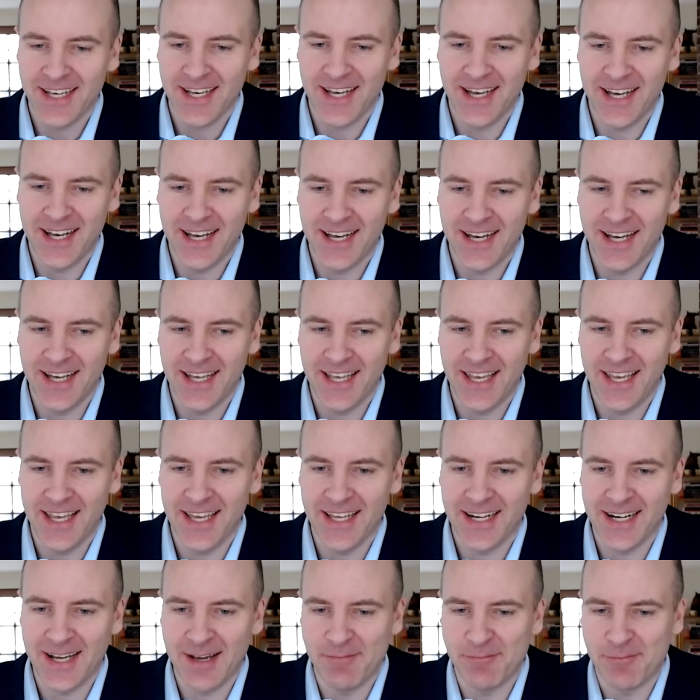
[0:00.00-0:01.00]

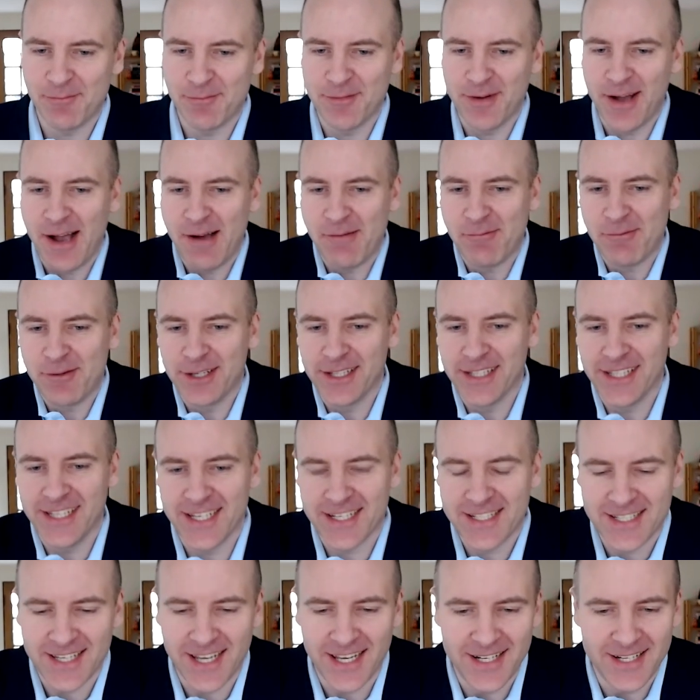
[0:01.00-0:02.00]
and I'm really
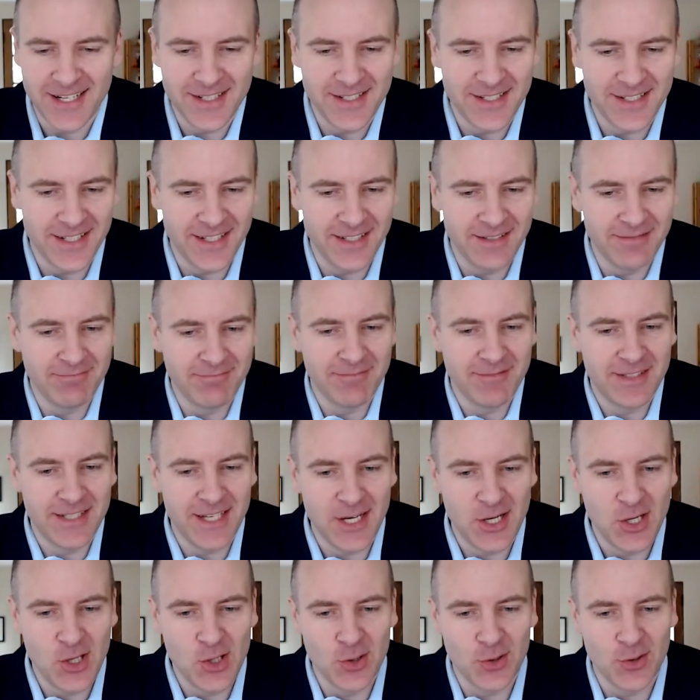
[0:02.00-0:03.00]
excited to
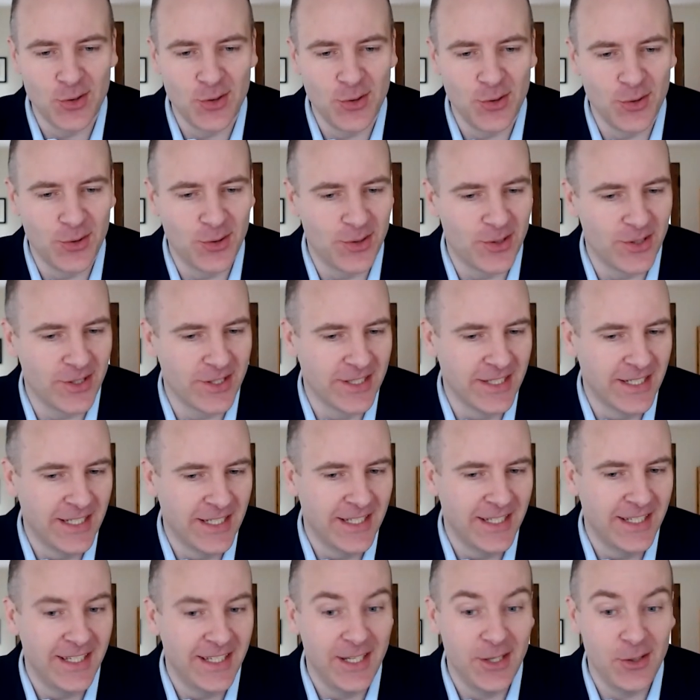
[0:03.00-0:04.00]
hear your
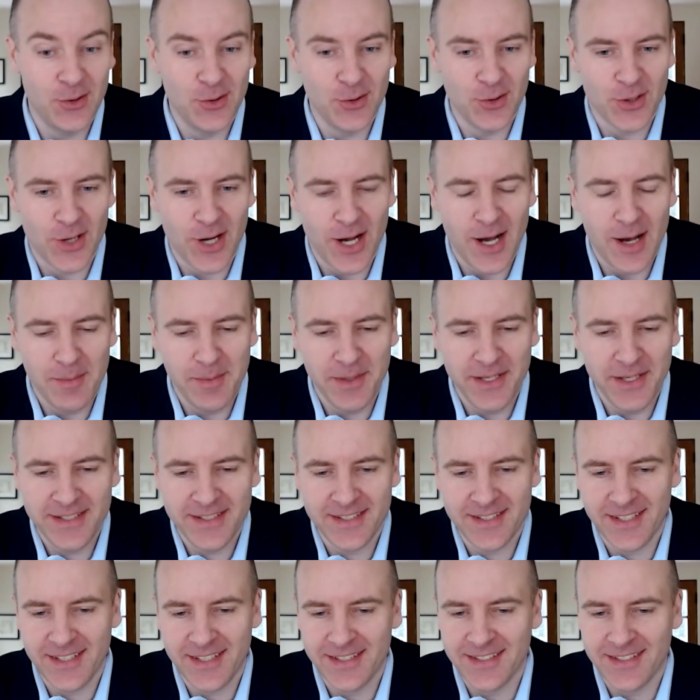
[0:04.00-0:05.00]

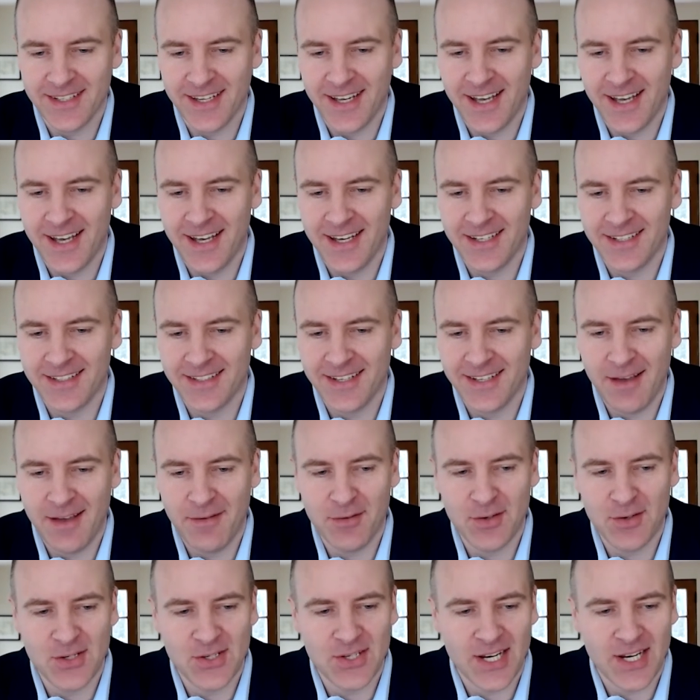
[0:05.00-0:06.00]
comments and to have a
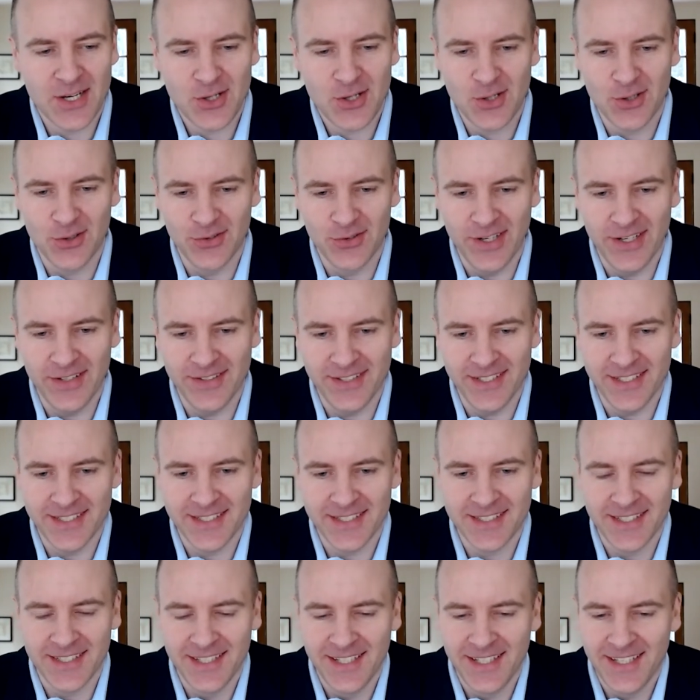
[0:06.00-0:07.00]
discussion around this.